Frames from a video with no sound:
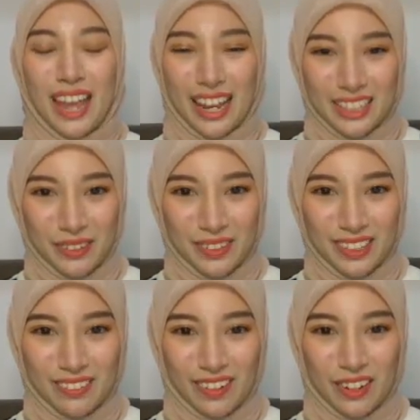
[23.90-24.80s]

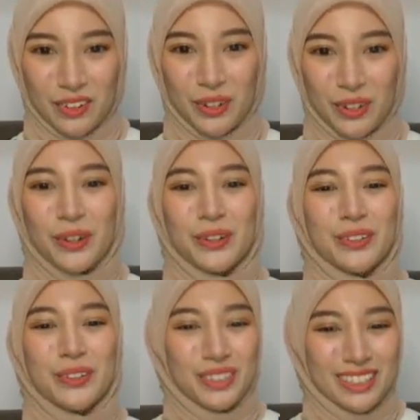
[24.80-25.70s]
activity ratio,
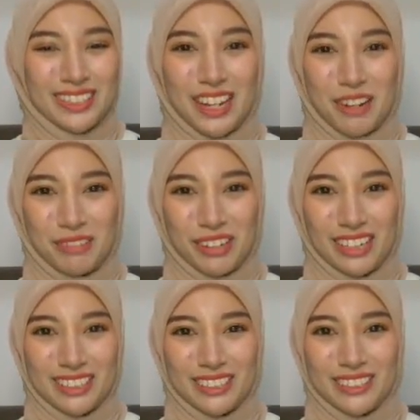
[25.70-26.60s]
debt
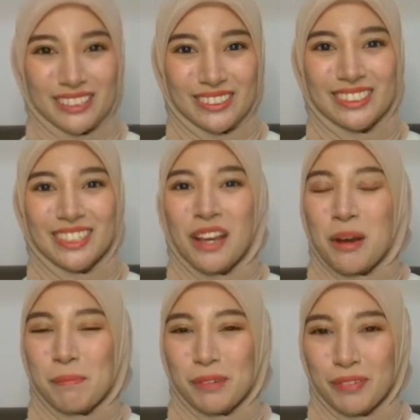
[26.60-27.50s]
ratios,
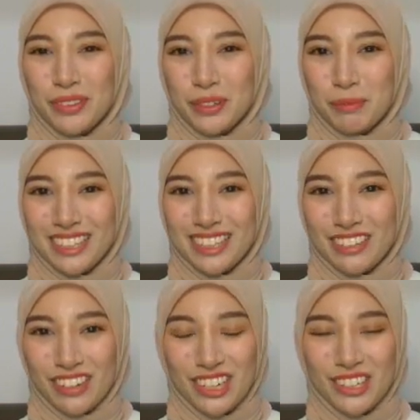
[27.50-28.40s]

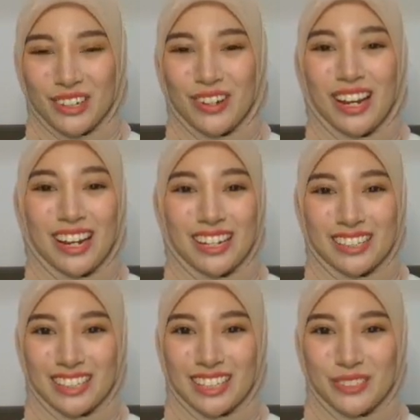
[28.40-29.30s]
profitability ratio,
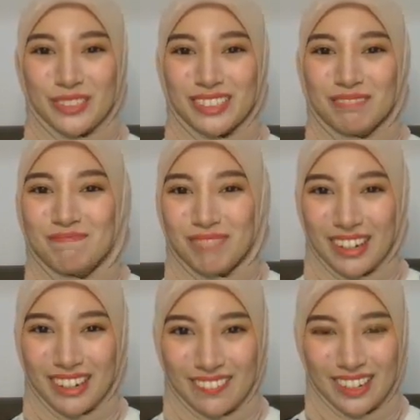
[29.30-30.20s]
and the last one,
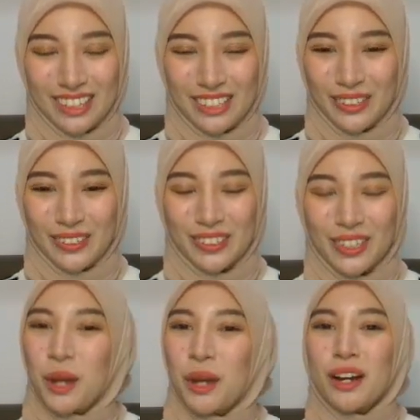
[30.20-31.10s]
market ratio.
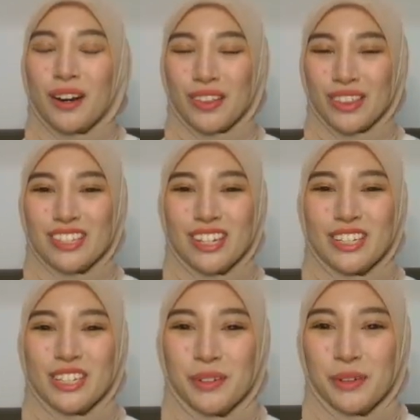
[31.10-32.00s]
On this
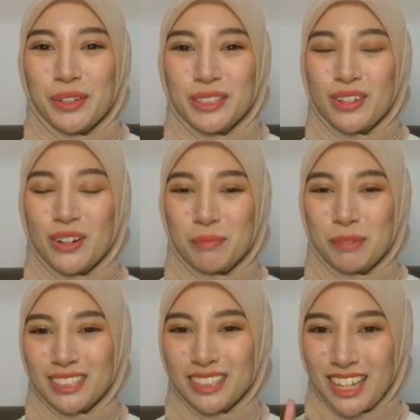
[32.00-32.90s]
session, we will talk
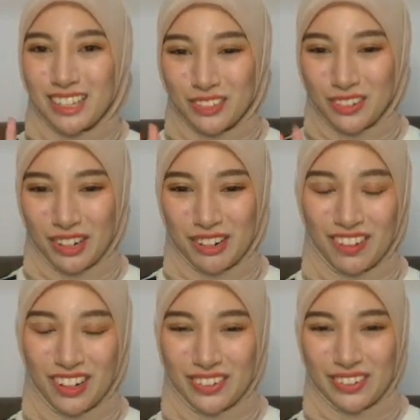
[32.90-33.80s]
about the last three
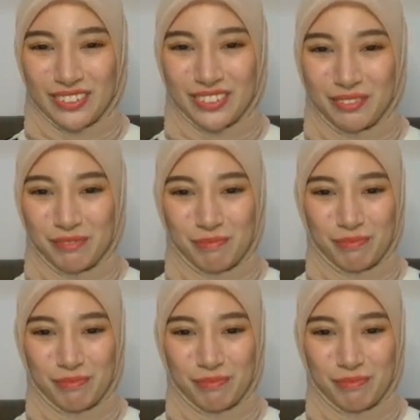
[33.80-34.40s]
ratios.